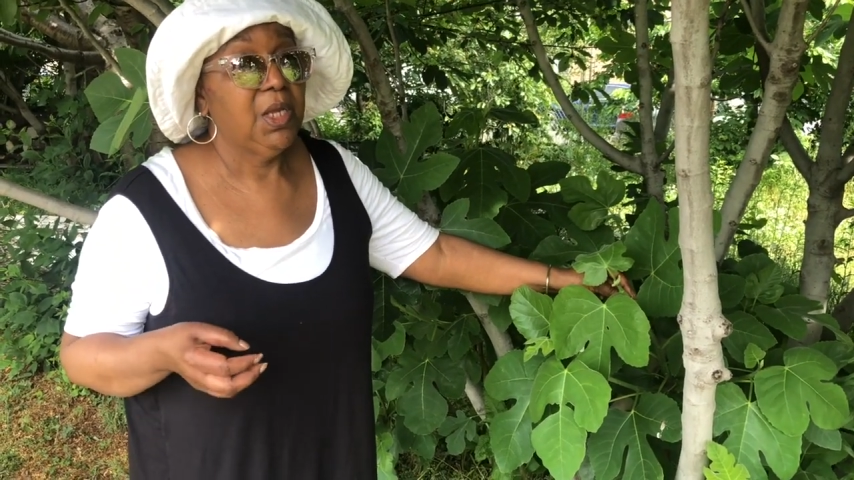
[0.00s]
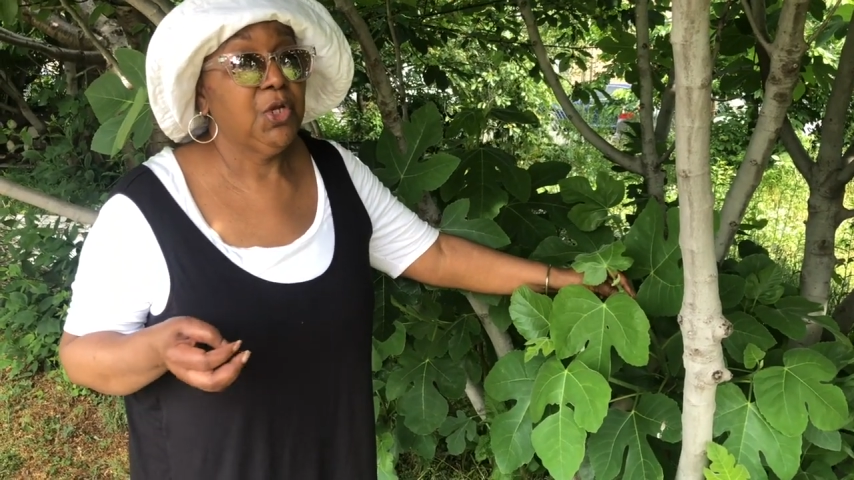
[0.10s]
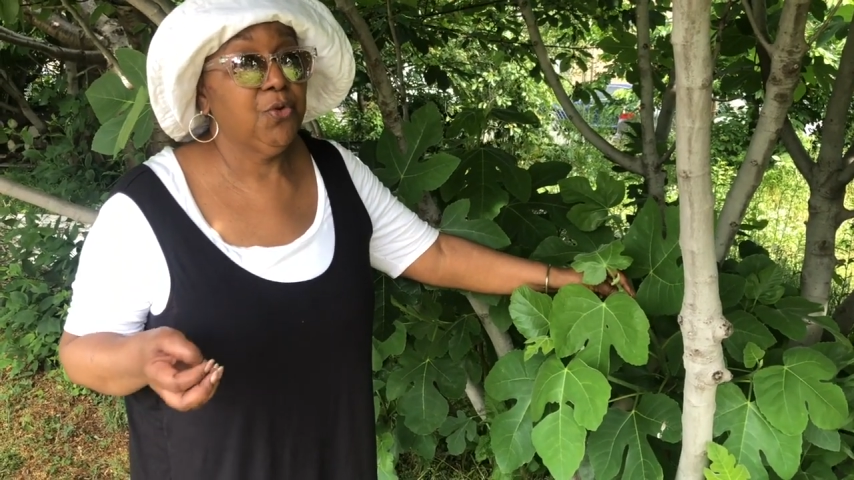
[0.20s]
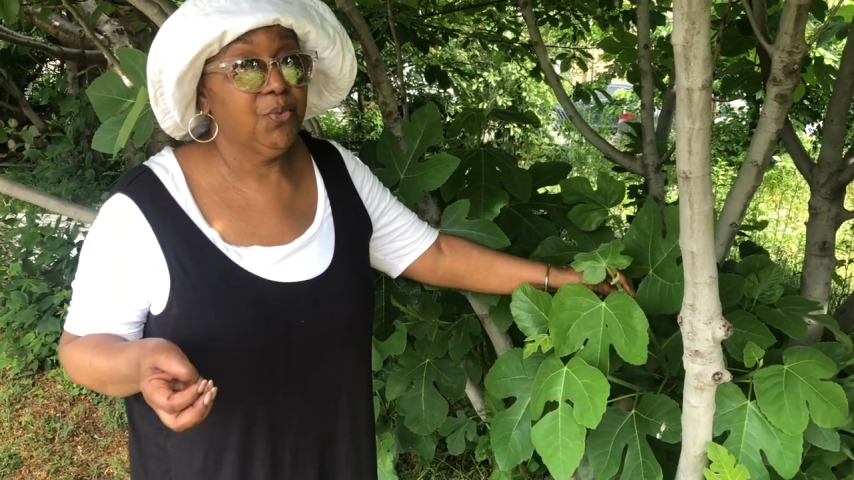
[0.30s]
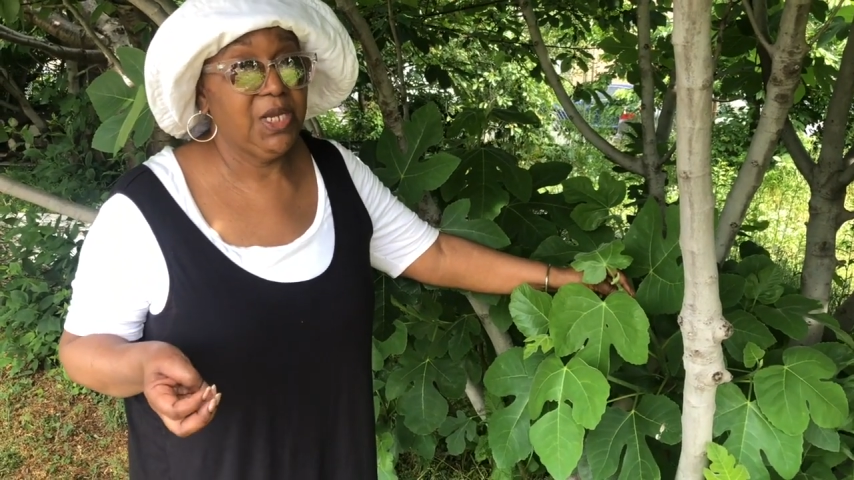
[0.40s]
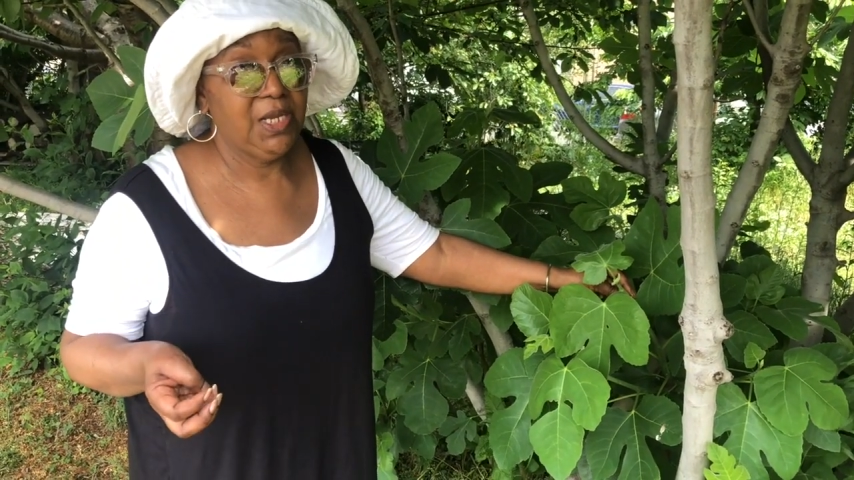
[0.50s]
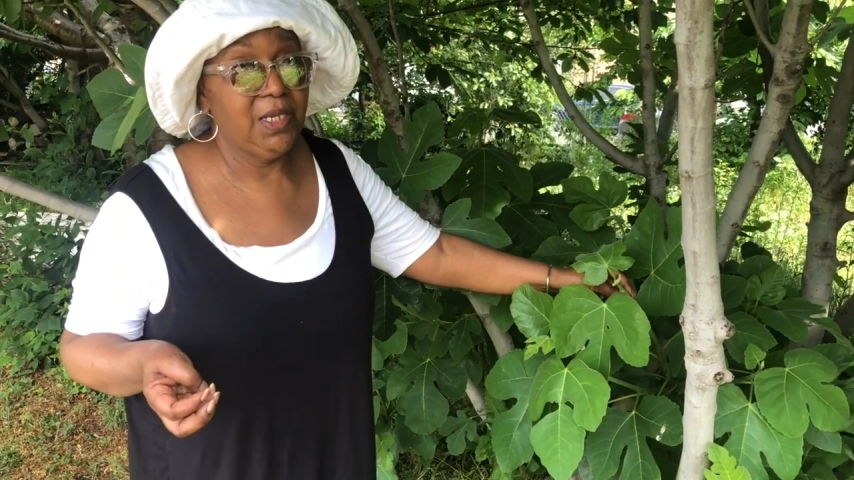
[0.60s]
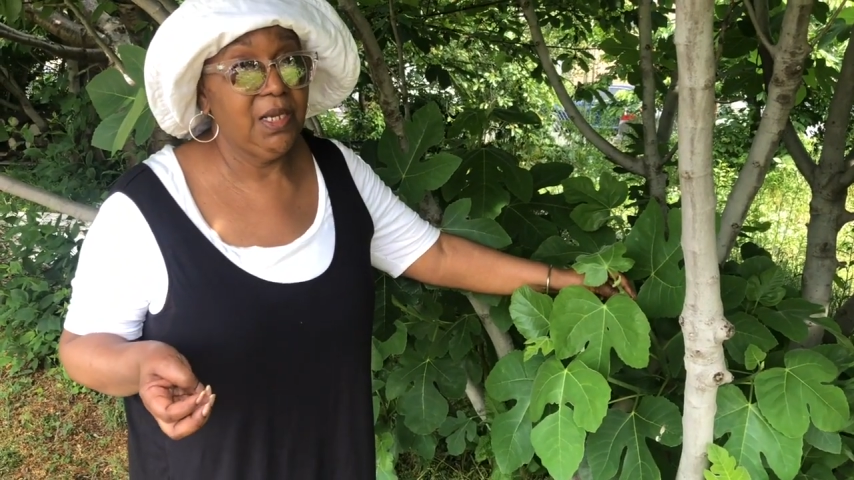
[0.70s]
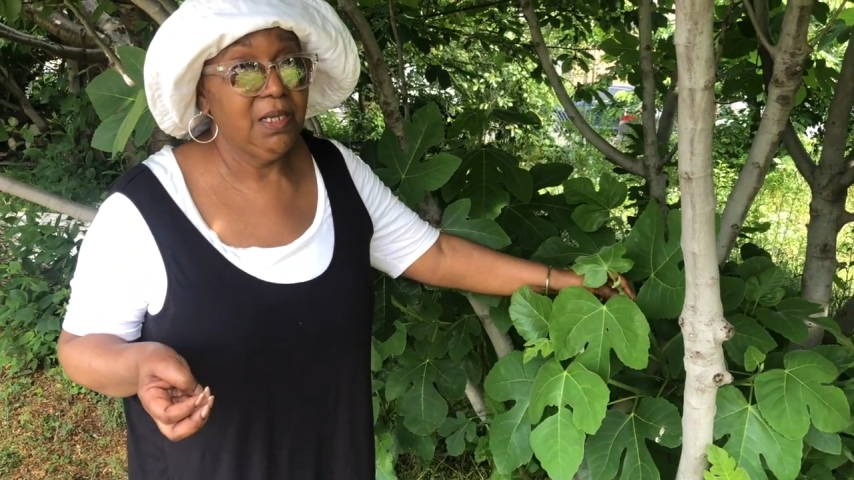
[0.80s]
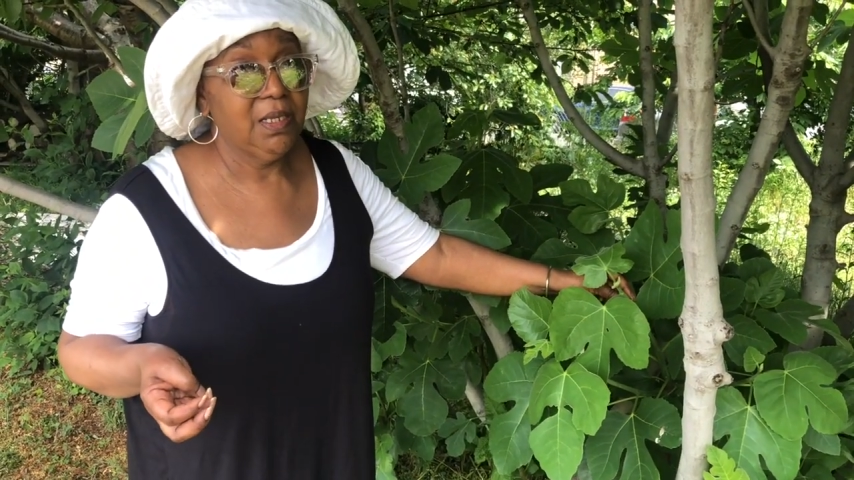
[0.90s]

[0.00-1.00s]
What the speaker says: green,